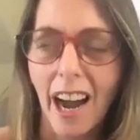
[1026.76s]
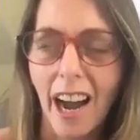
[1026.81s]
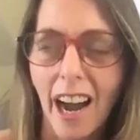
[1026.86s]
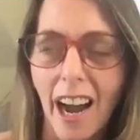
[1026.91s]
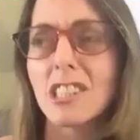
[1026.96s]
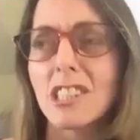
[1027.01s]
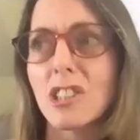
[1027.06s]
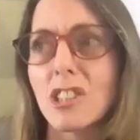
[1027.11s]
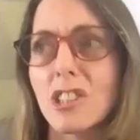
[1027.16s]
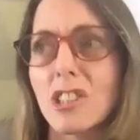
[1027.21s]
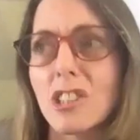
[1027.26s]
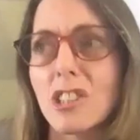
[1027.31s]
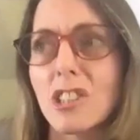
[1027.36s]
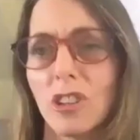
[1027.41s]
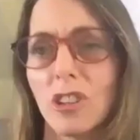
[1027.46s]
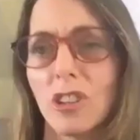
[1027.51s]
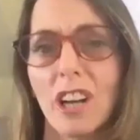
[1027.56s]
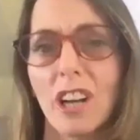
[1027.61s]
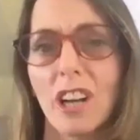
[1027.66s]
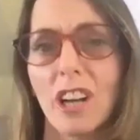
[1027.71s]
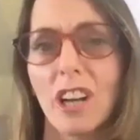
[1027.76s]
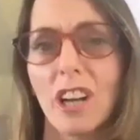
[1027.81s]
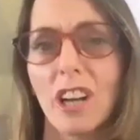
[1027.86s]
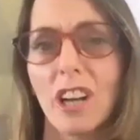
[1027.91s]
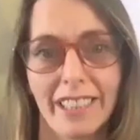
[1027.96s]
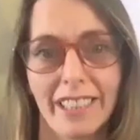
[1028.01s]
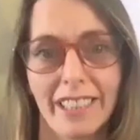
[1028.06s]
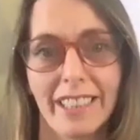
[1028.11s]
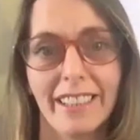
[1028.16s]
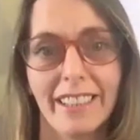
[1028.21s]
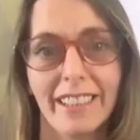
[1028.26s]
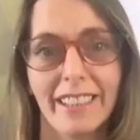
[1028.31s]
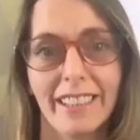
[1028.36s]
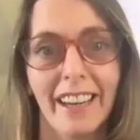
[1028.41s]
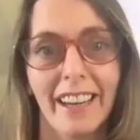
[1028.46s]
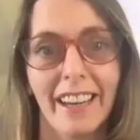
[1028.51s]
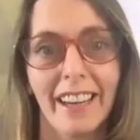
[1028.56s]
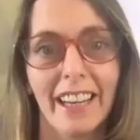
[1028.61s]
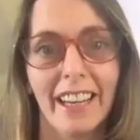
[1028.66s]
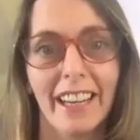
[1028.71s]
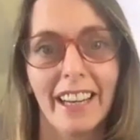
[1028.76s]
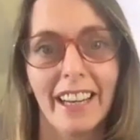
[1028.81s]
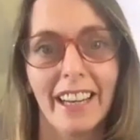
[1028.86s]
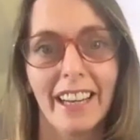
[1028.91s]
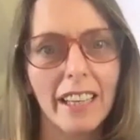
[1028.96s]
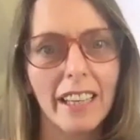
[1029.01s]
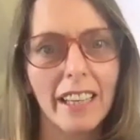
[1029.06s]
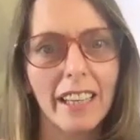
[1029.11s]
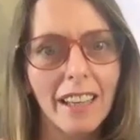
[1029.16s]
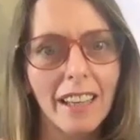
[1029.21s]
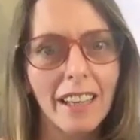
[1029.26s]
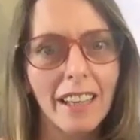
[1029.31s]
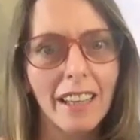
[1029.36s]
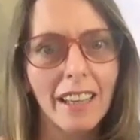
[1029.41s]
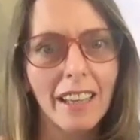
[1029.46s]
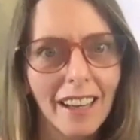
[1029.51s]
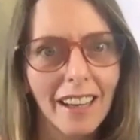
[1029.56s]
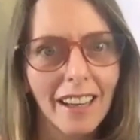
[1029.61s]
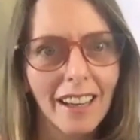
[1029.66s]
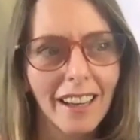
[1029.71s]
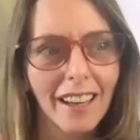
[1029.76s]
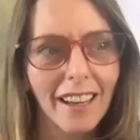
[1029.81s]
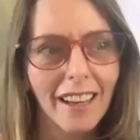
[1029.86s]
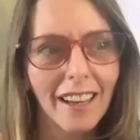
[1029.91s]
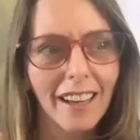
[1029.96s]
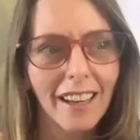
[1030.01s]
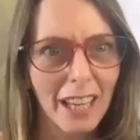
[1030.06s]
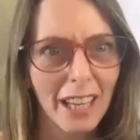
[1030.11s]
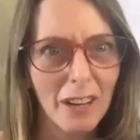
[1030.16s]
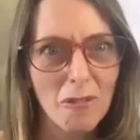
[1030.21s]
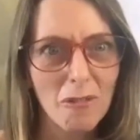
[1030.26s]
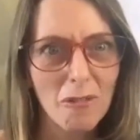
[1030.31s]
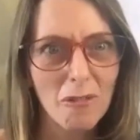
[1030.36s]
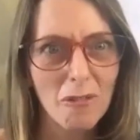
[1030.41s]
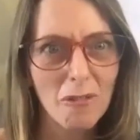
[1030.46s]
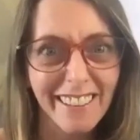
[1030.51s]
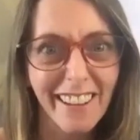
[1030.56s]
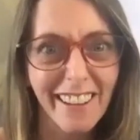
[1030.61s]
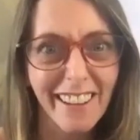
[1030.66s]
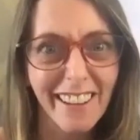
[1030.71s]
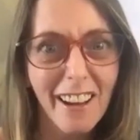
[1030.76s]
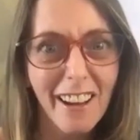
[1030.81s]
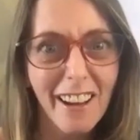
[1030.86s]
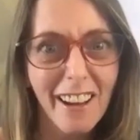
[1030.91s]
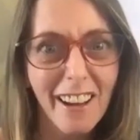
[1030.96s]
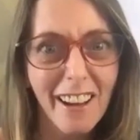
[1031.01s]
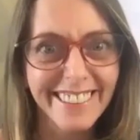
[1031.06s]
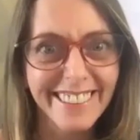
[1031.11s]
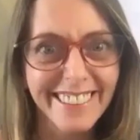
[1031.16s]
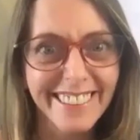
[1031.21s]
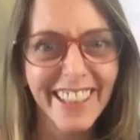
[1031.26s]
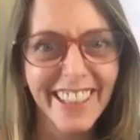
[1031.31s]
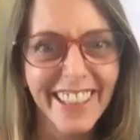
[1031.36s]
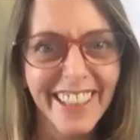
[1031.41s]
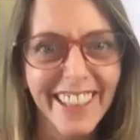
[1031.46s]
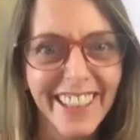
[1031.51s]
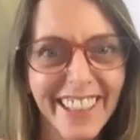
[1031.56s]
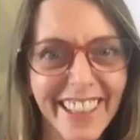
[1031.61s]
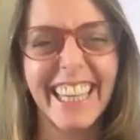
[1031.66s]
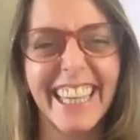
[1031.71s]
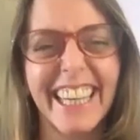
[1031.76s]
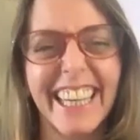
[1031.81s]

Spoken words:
so good, I love it. And you're like, they really love it. Like,